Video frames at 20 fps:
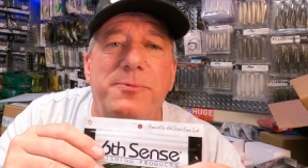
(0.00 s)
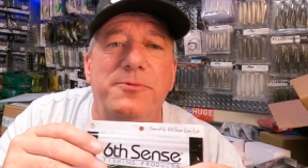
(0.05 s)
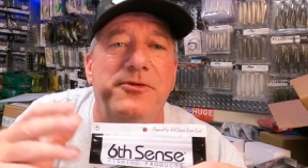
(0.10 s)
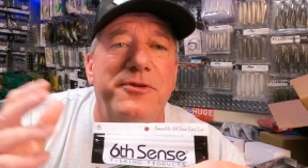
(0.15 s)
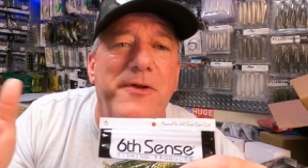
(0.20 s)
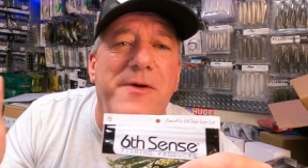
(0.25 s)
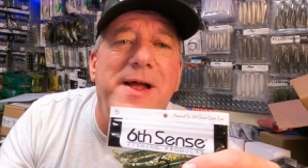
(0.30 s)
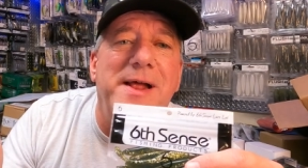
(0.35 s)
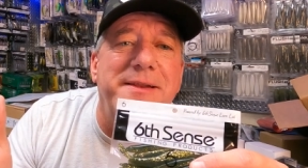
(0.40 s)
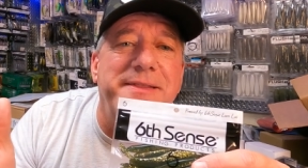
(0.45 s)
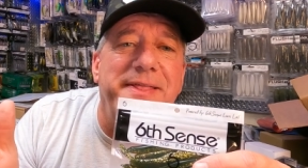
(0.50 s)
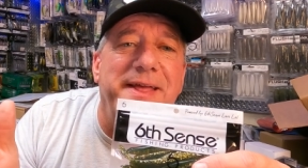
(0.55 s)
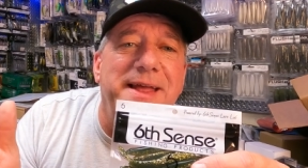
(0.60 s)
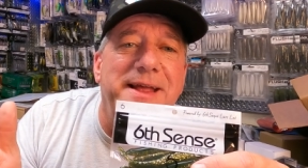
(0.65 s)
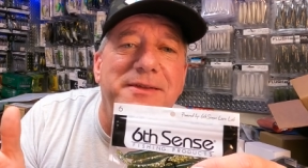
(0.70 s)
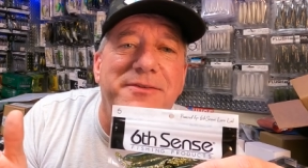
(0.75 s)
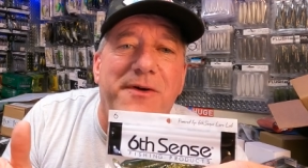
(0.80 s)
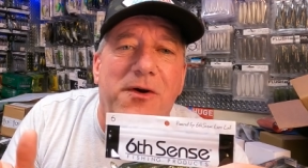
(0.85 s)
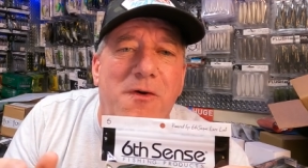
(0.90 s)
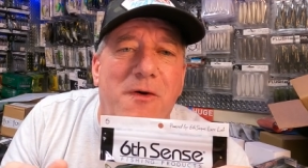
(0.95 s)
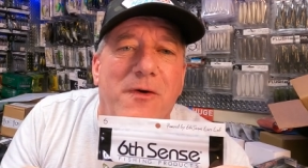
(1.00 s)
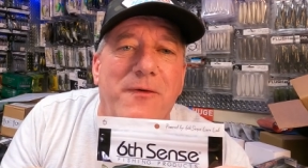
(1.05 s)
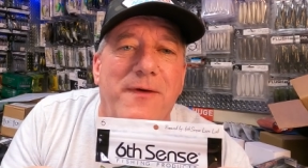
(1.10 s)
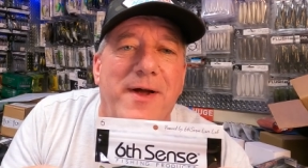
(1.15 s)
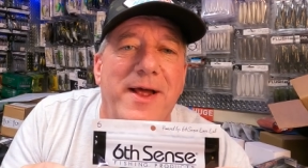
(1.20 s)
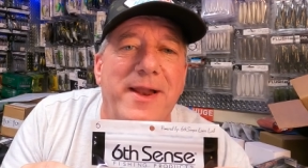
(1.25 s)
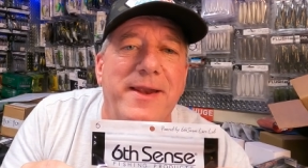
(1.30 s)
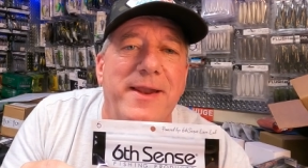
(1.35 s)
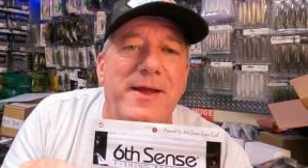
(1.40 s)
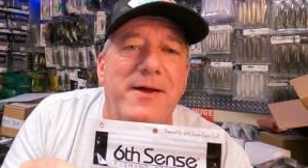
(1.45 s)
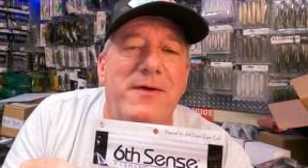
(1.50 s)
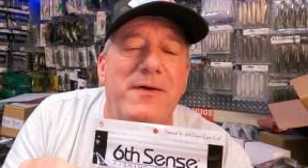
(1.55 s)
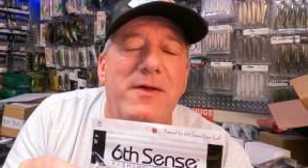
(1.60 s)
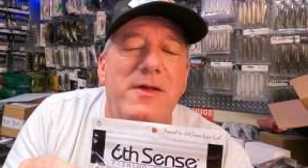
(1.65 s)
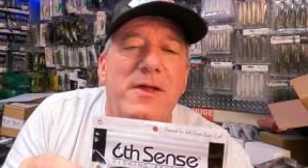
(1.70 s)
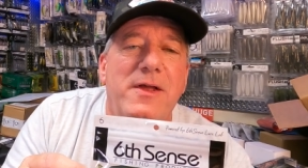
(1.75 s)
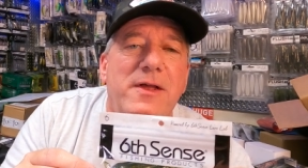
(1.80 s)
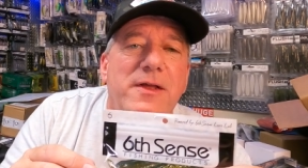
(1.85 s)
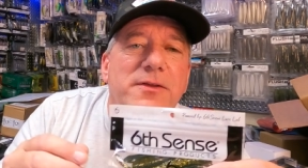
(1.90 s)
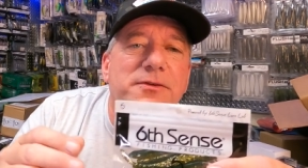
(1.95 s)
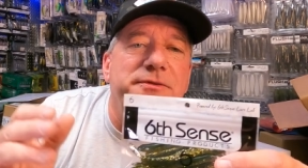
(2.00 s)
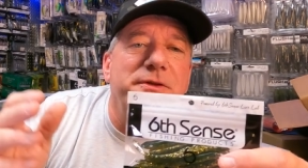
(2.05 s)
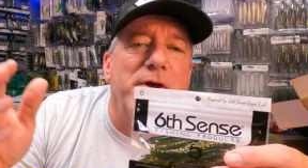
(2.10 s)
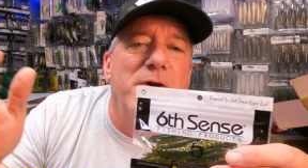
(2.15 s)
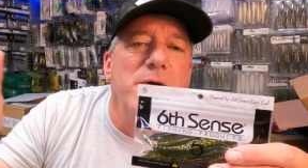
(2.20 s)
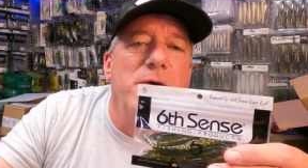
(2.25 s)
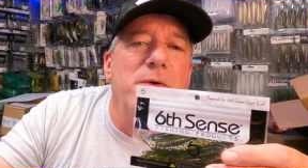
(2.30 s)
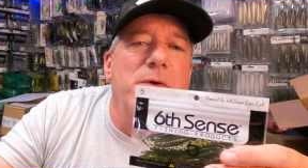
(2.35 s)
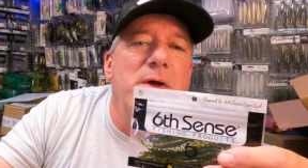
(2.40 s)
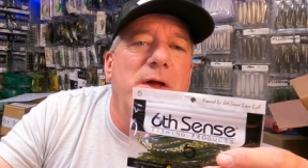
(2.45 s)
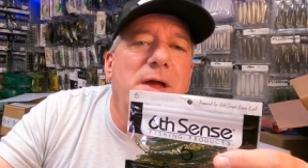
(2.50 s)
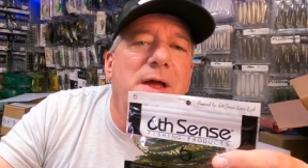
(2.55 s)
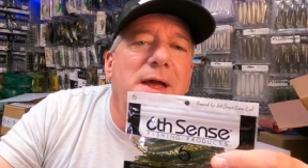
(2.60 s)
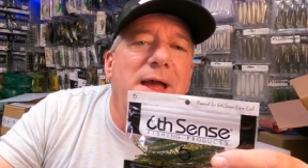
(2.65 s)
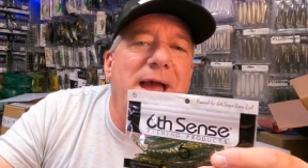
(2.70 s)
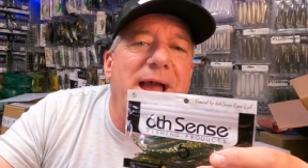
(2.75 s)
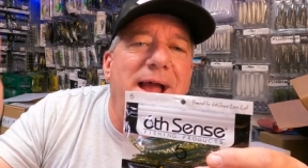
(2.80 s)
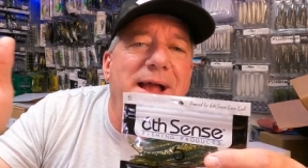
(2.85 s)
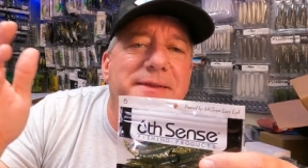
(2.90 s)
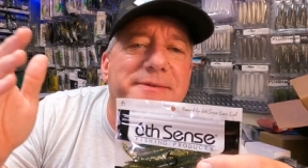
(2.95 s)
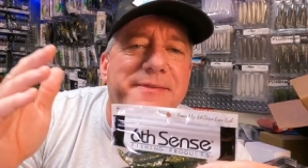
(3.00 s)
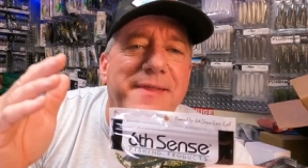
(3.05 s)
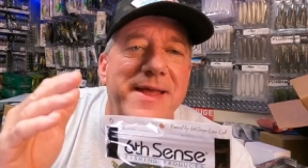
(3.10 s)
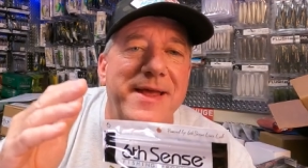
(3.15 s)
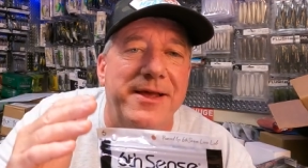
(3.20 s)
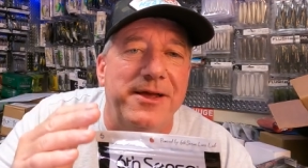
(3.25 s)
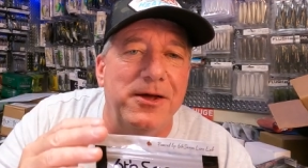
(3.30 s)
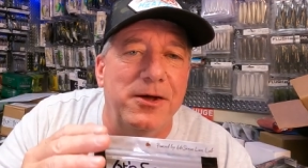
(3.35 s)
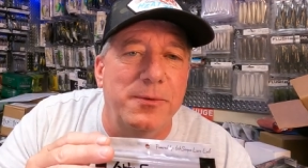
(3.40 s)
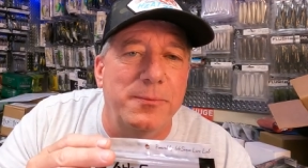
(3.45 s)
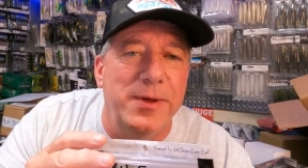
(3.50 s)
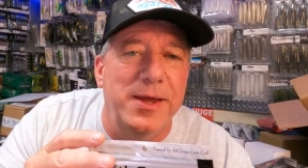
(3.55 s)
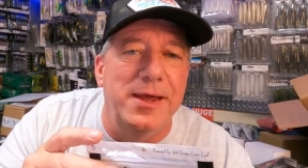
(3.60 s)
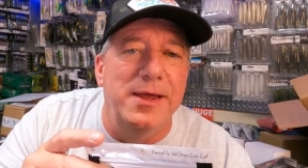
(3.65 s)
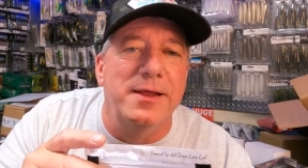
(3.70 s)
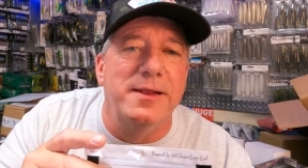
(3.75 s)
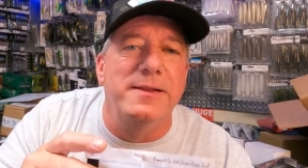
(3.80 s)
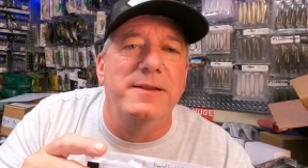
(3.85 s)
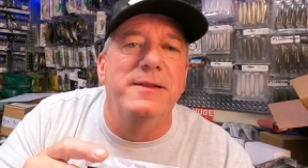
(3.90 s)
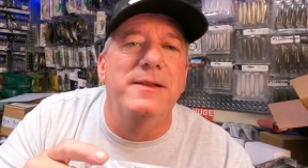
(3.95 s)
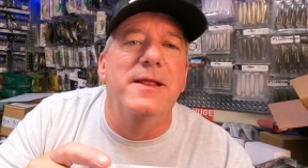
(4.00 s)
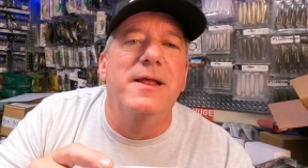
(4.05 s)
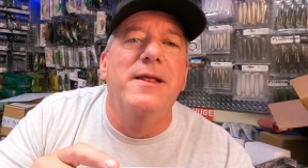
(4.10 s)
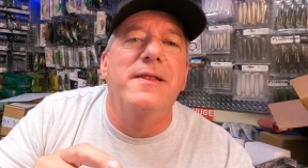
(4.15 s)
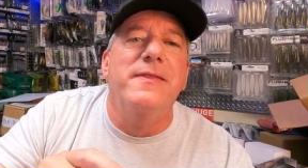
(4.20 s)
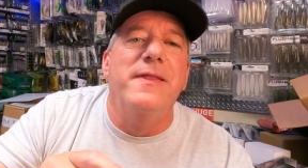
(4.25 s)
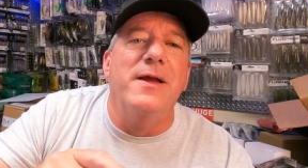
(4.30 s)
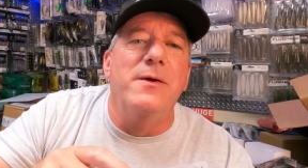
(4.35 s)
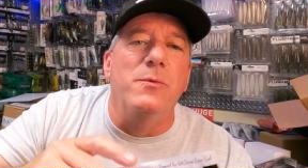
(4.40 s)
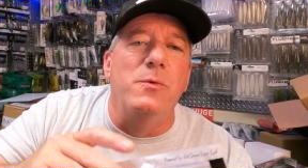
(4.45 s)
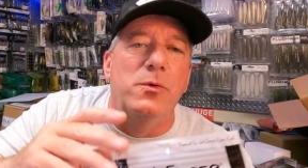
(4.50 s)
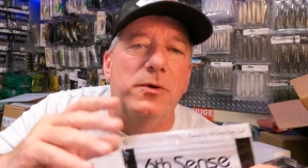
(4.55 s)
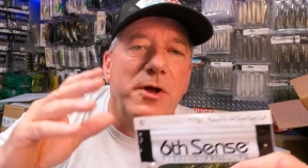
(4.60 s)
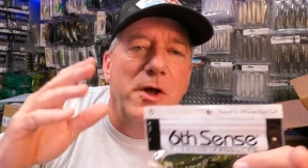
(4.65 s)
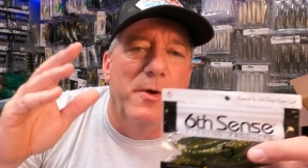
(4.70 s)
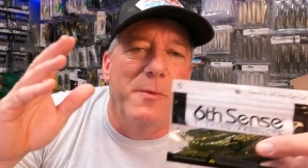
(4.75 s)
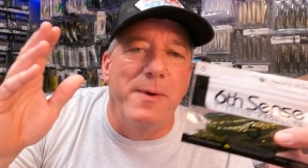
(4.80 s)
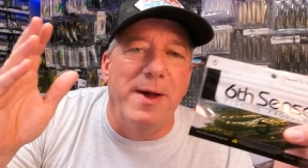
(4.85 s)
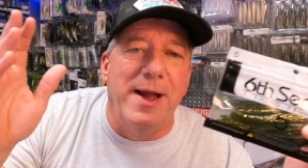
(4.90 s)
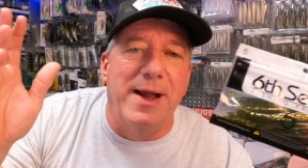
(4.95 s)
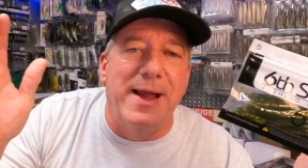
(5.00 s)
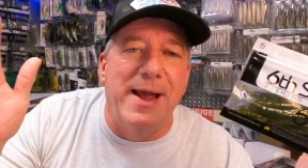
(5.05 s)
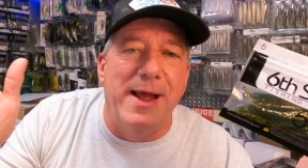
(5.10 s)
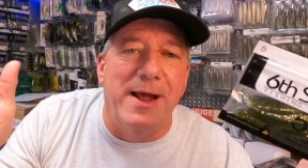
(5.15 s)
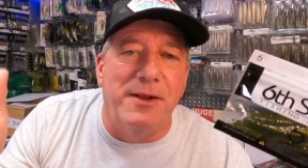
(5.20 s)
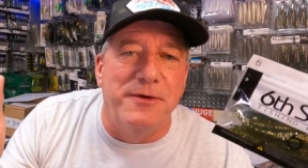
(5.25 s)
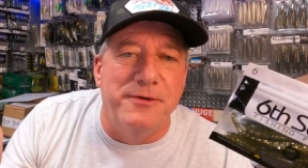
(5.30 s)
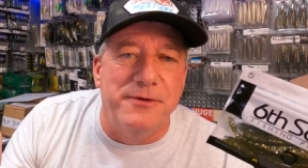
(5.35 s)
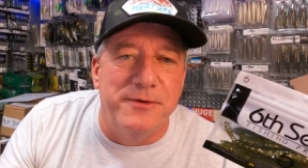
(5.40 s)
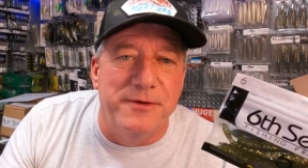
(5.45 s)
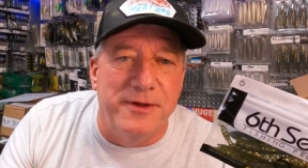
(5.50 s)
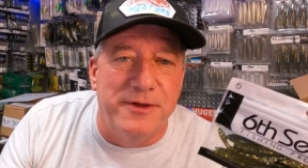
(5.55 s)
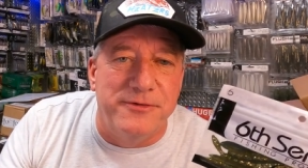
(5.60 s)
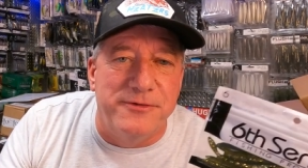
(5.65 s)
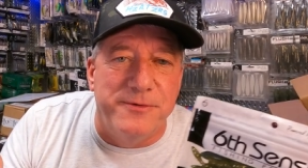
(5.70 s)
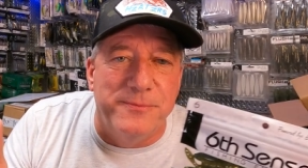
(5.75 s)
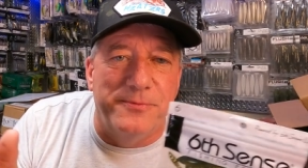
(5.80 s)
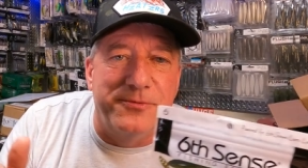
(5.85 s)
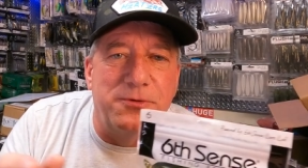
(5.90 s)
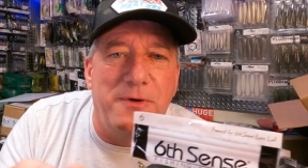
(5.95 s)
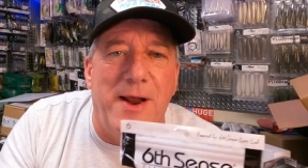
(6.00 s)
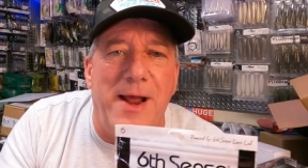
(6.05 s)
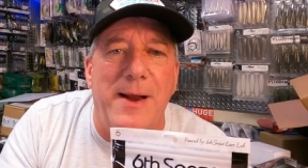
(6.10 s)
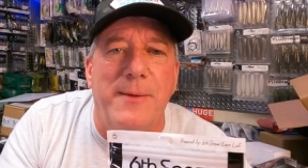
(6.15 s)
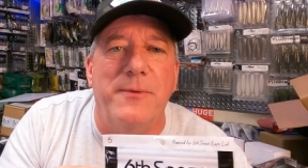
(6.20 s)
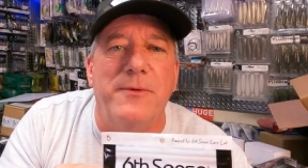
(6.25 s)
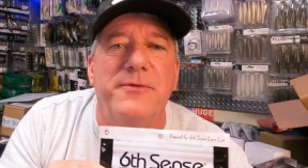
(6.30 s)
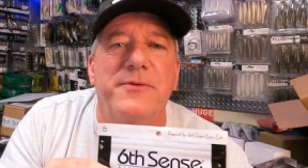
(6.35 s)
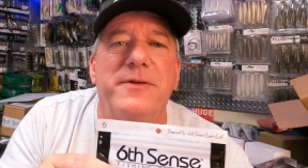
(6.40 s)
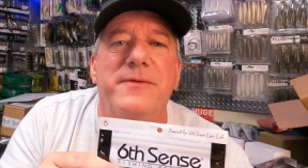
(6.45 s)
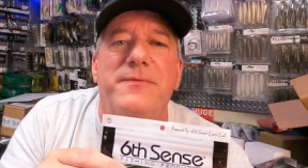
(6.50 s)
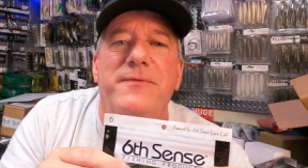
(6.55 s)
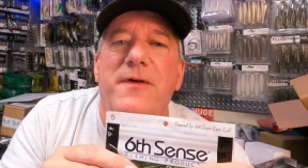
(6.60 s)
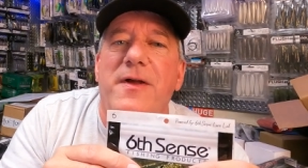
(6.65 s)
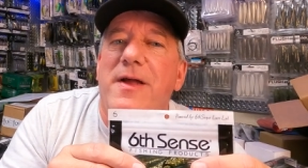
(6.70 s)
But you know how things are right now. So as they come in, they will go back out to us subscribers.